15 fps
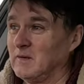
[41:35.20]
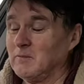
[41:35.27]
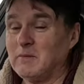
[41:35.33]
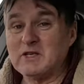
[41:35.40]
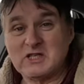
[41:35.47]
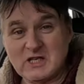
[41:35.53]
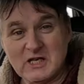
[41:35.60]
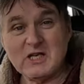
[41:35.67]
my
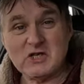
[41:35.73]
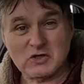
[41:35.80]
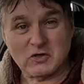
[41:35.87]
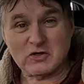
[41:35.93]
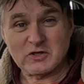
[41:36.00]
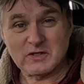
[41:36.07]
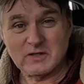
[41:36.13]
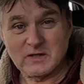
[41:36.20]

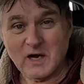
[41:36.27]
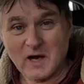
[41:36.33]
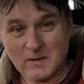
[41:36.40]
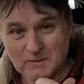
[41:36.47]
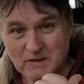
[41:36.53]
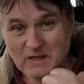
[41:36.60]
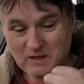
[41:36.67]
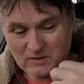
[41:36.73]
t-shirt
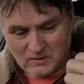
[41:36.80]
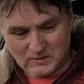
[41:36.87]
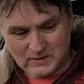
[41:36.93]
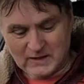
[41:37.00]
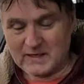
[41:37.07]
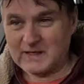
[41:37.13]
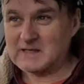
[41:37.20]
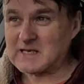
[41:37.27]
on me here
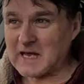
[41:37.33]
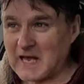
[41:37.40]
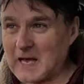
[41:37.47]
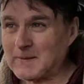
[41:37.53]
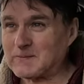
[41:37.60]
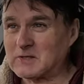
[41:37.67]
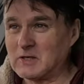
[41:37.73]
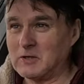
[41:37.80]
is
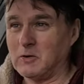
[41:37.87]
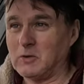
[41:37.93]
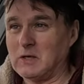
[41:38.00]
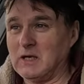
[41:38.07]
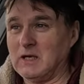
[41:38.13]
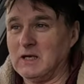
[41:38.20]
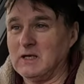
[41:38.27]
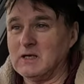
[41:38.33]

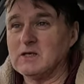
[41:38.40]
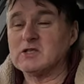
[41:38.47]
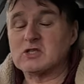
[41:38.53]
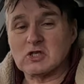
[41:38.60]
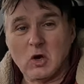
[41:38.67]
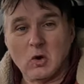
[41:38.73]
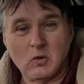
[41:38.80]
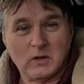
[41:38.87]
absolutely
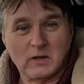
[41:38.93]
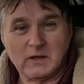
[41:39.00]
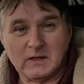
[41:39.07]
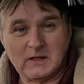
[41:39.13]
soaking.